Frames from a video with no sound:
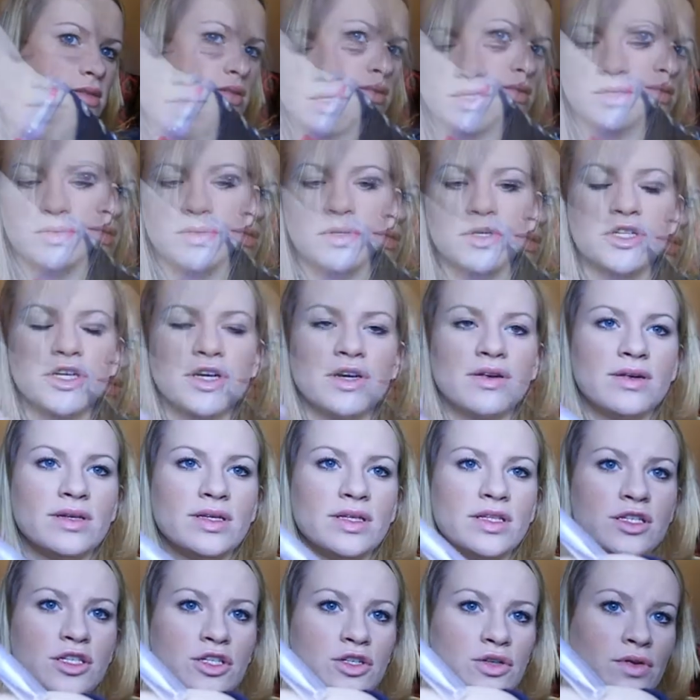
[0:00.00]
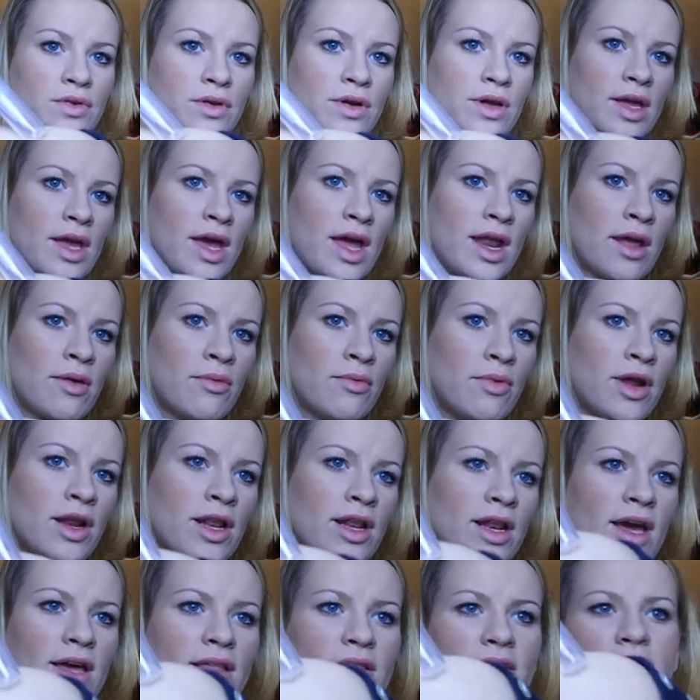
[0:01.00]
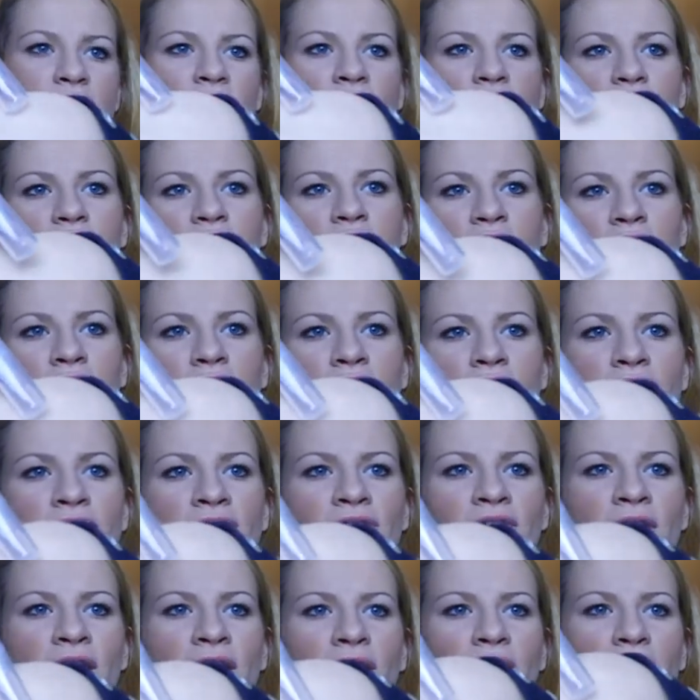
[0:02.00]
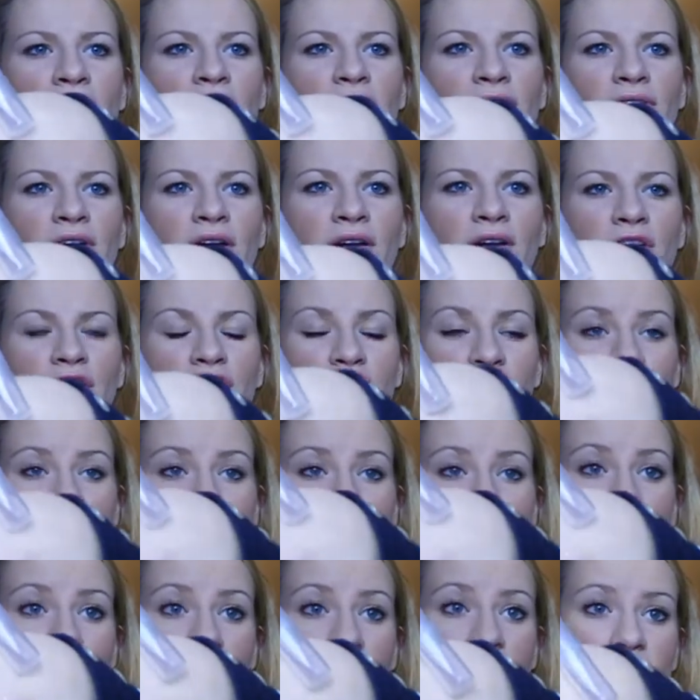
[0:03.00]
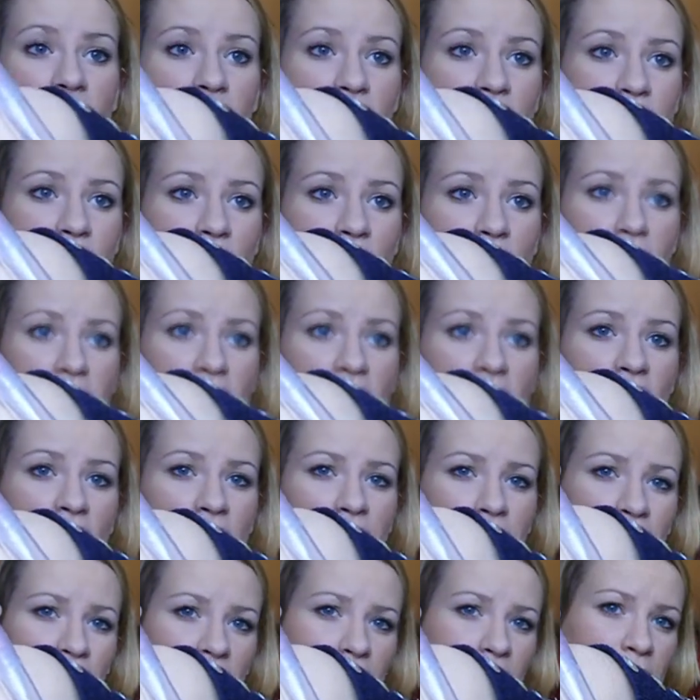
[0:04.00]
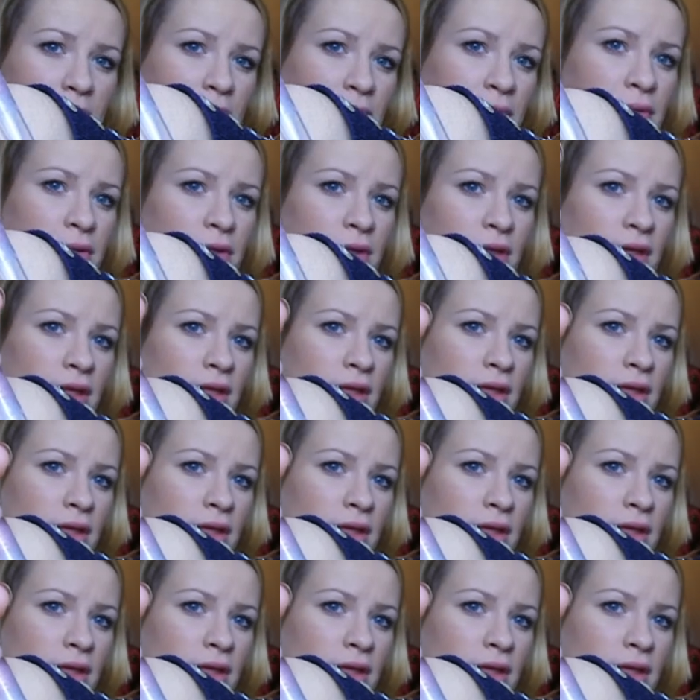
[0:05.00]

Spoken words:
This swatch here is Joy, and I really like this actually. It's a very, very sheer, glittery, pinky purple.